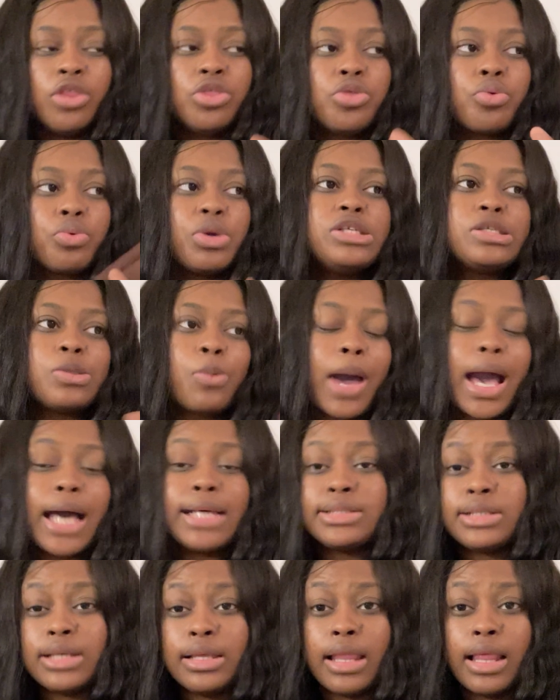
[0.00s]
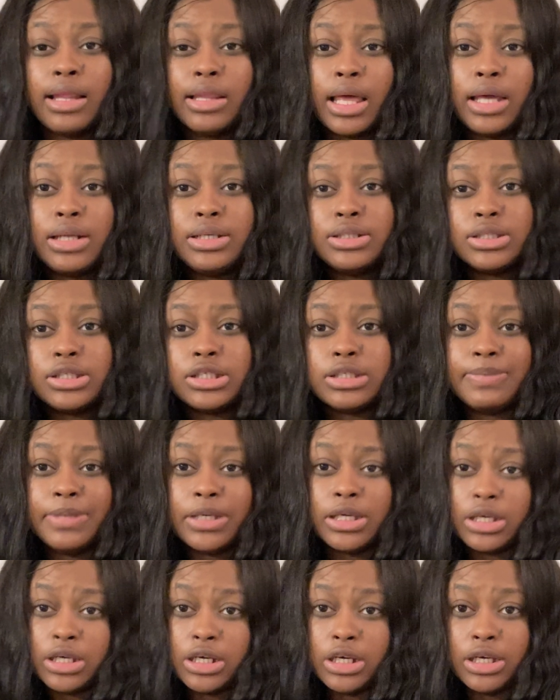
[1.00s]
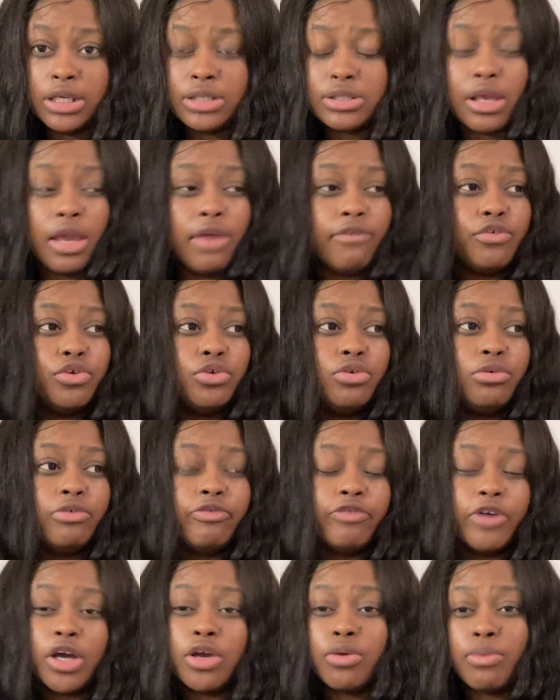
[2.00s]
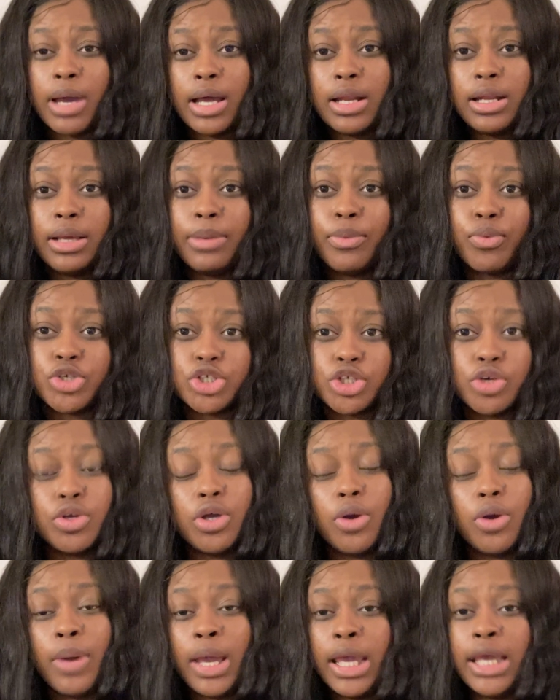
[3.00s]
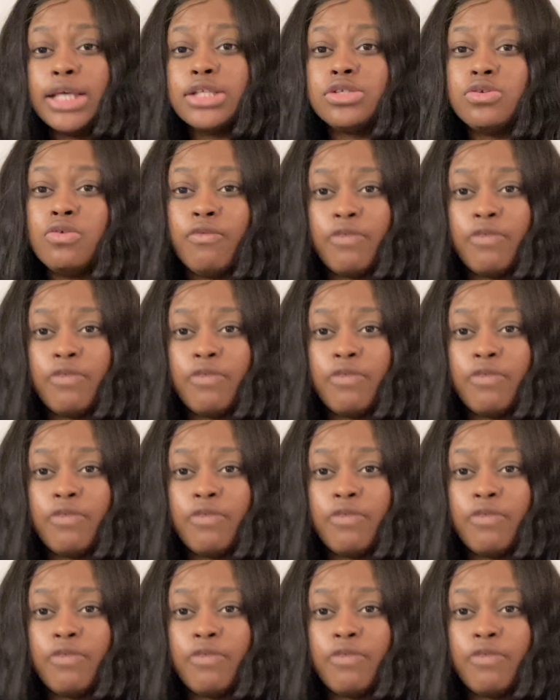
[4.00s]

The reason why I say that, ladies, is because if you fuck around and show your hand too